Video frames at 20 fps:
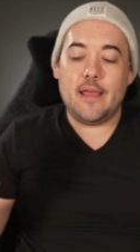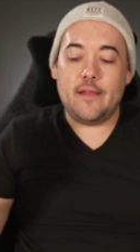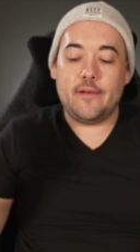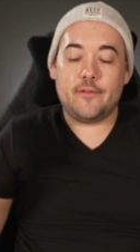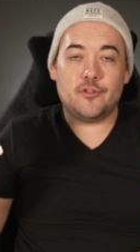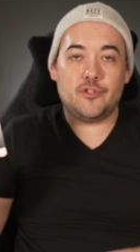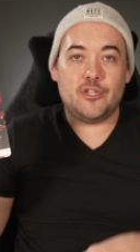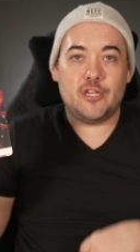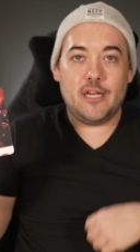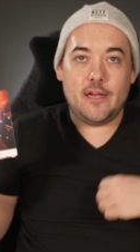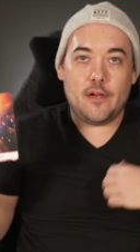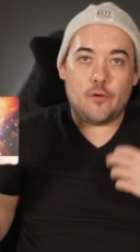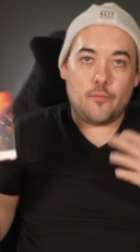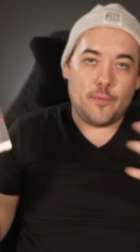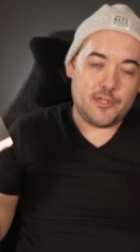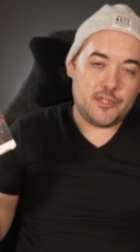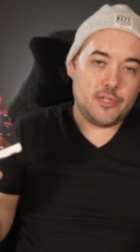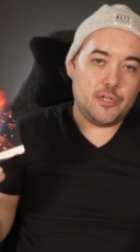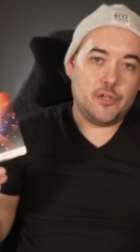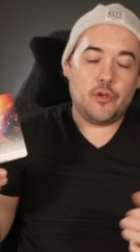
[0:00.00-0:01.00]
energy here,
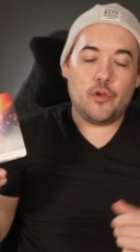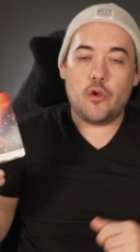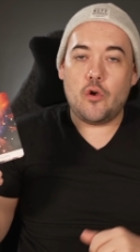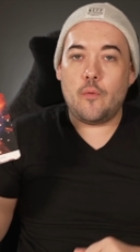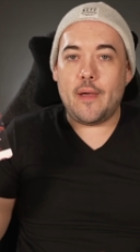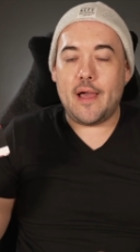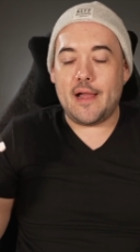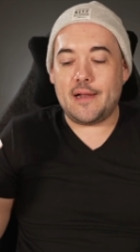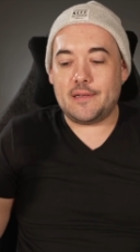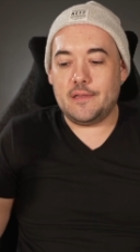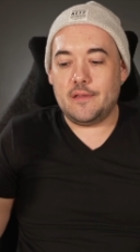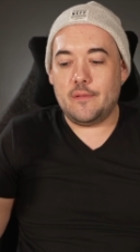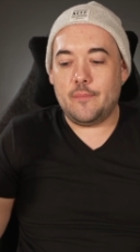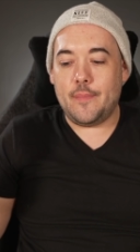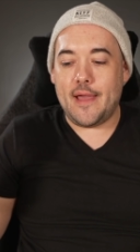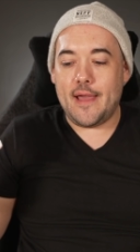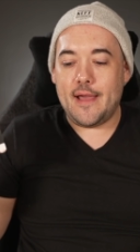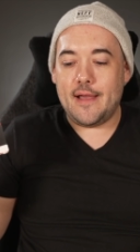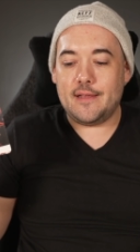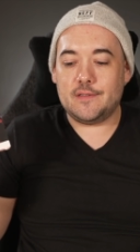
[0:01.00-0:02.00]
wishing you go back to the
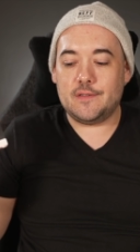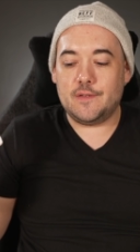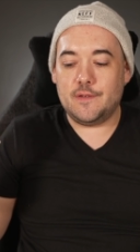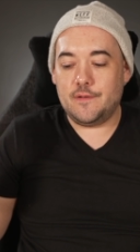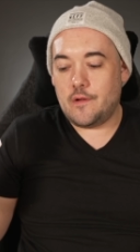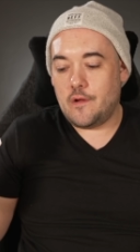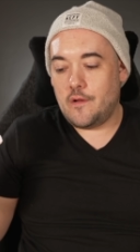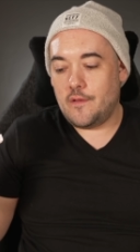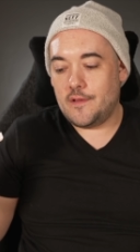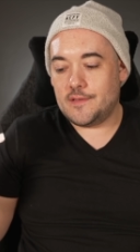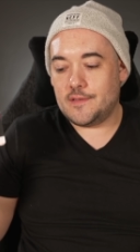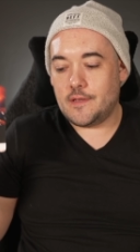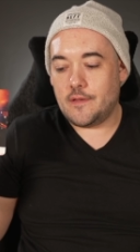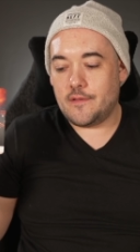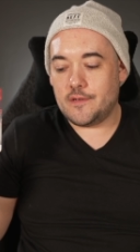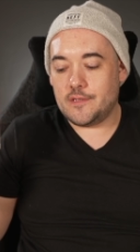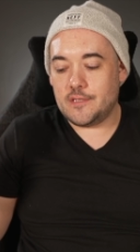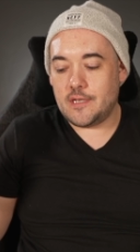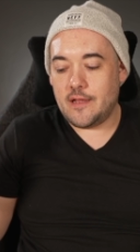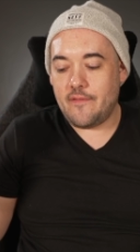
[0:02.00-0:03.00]
past and all this
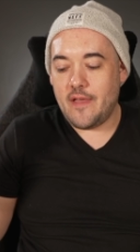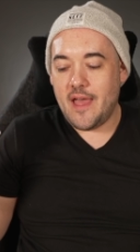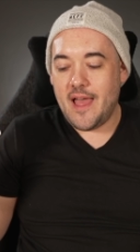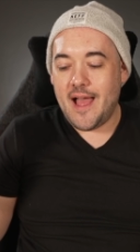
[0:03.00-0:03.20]
other stuff.